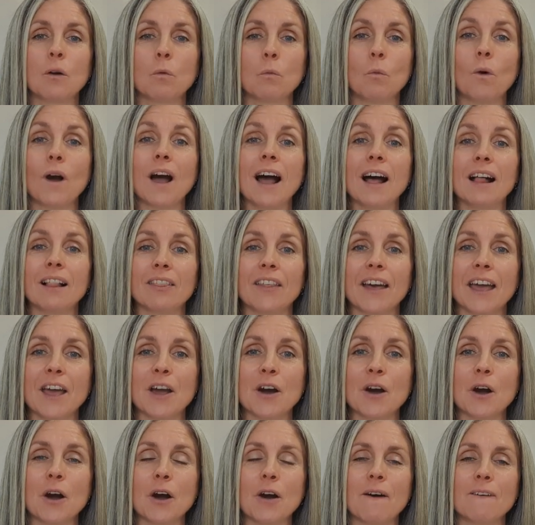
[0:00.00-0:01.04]
while they
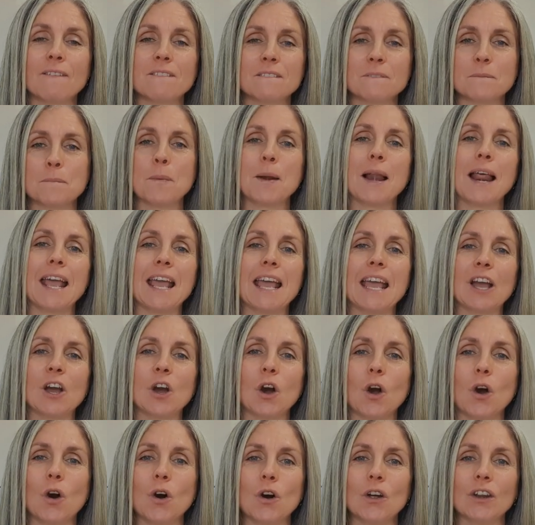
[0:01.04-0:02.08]
are playing
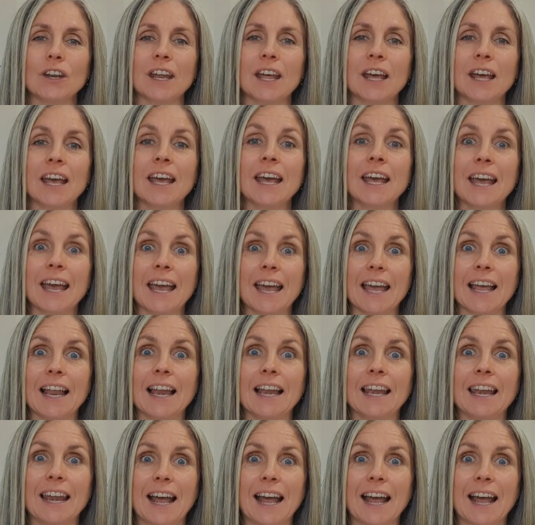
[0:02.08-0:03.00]
on eh,